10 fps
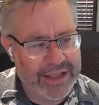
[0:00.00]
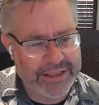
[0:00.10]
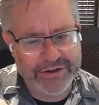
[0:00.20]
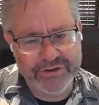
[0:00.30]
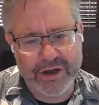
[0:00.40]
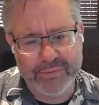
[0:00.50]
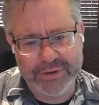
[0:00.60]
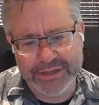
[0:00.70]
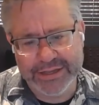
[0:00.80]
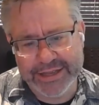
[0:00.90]
and they do not
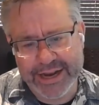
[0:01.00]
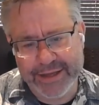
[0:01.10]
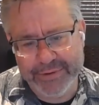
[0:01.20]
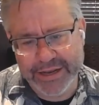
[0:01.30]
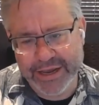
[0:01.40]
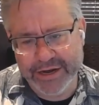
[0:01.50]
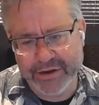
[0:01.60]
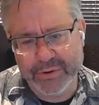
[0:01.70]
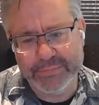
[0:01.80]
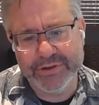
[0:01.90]
want to let that happen again.
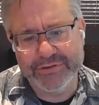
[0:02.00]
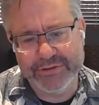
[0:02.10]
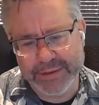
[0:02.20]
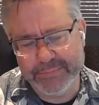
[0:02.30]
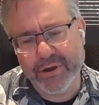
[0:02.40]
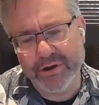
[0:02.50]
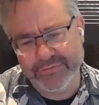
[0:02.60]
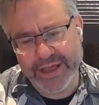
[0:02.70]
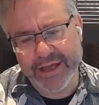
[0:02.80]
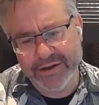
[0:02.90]
And crypto's a big part
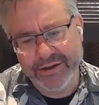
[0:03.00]
of that,